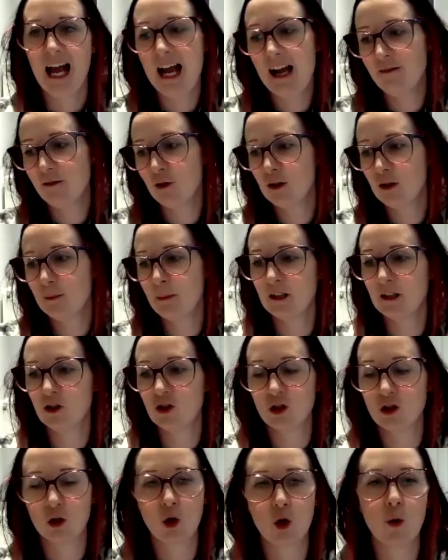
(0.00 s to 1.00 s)
I've already
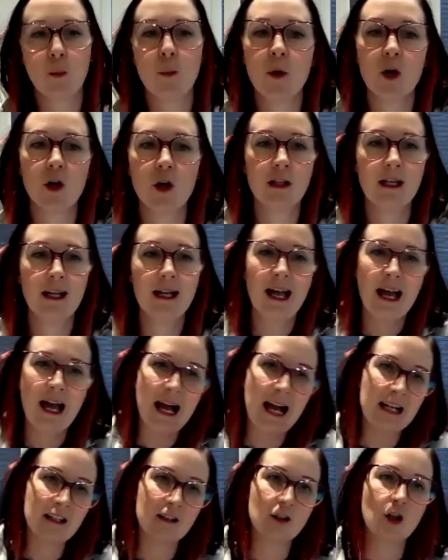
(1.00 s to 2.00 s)
mentioned a couple,
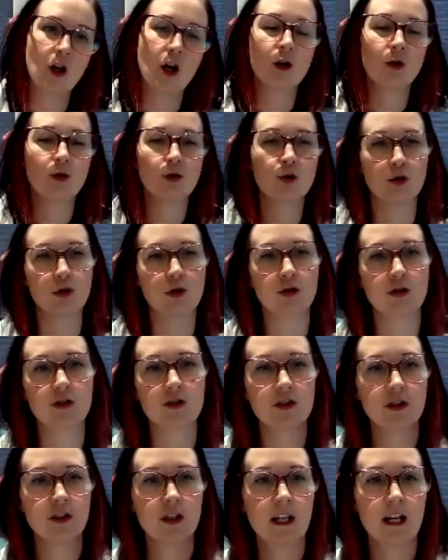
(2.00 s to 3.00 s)
alcohol,
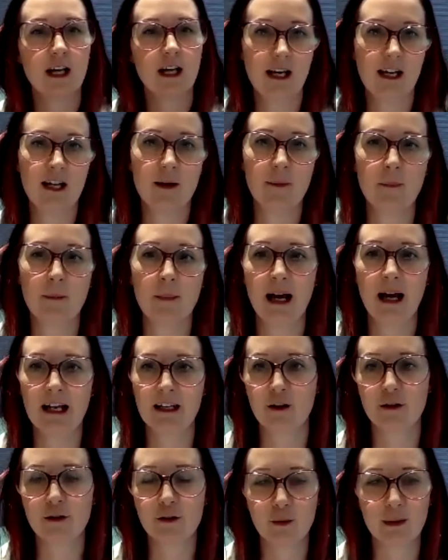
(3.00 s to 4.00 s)
drugs, and
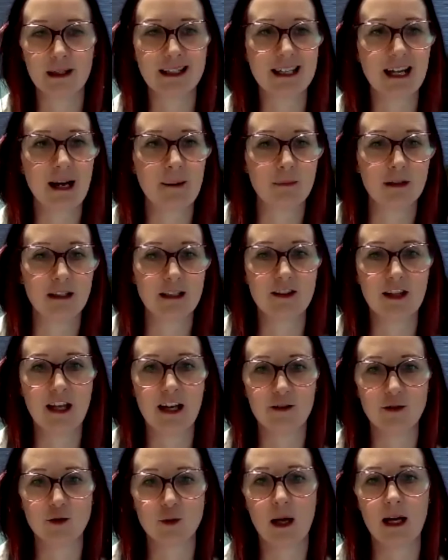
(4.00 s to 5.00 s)
I threw in gambling
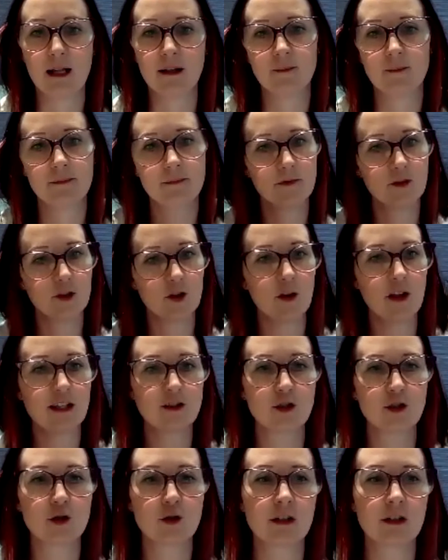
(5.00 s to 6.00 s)
there as well. So
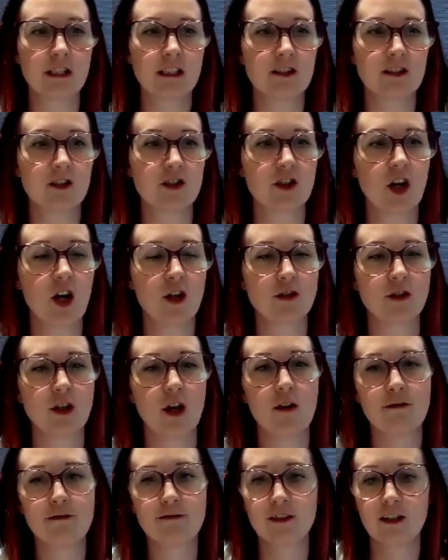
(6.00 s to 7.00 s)
that's three to start us
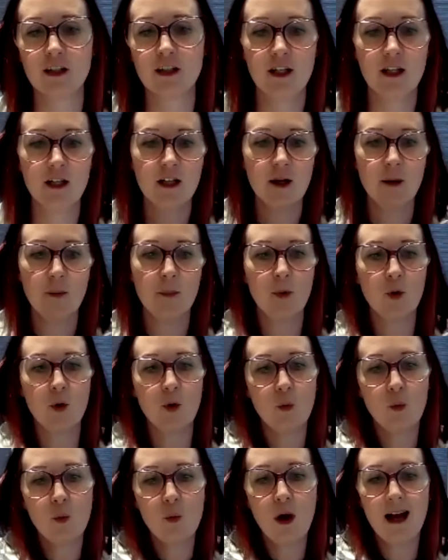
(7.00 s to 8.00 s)
off.
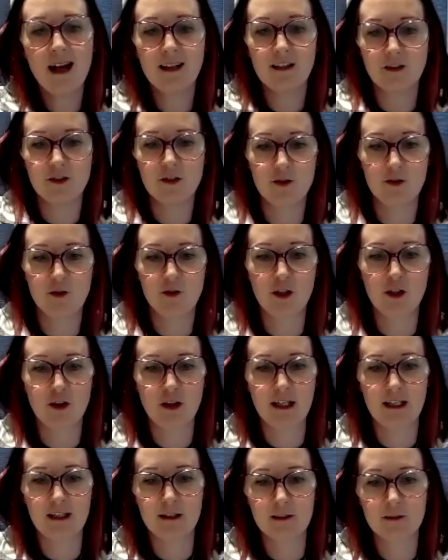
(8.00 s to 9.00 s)
But what else do you
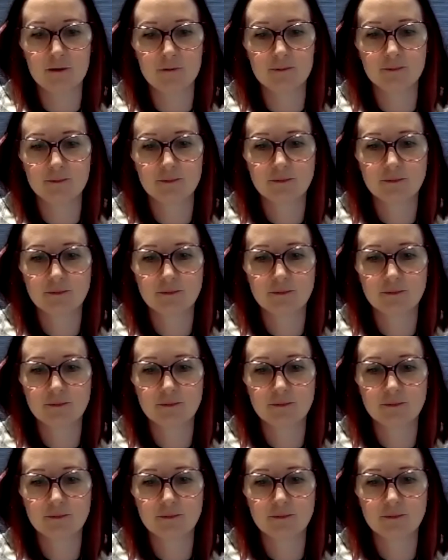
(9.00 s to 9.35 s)
think?